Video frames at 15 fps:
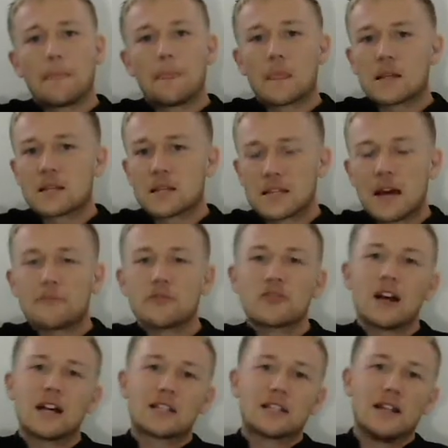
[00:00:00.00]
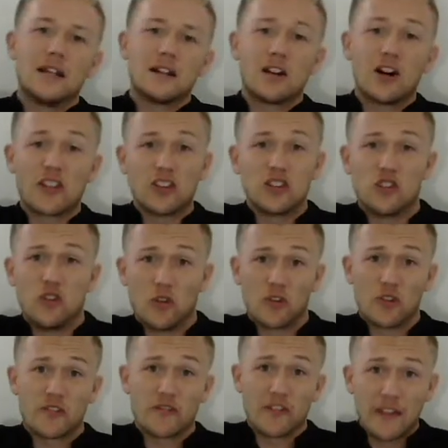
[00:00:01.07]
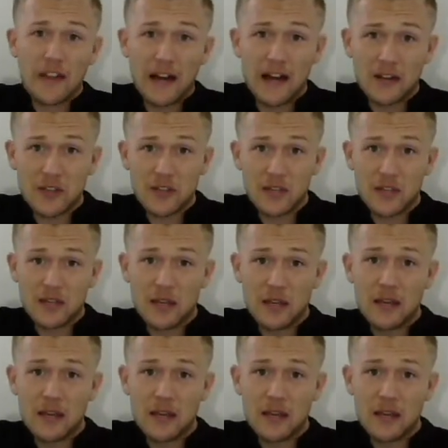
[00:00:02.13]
stop procrastinating on the chores around the house.